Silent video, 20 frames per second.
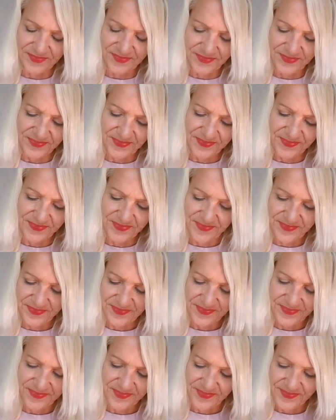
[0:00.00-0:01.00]

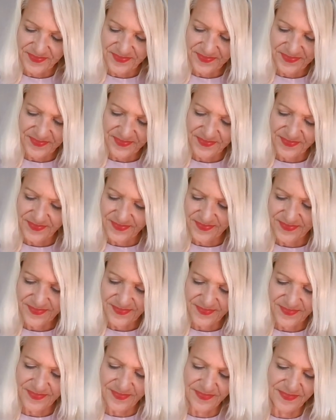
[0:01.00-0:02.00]

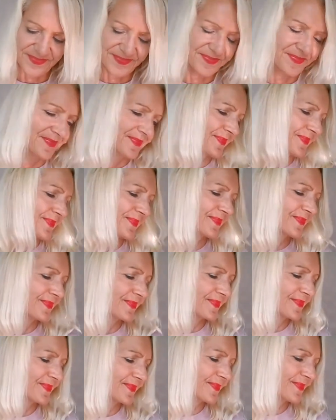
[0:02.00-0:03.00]

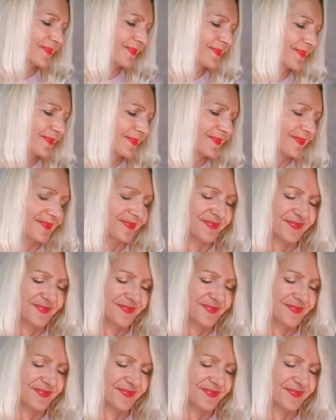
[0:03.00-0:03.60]
(no one is talking)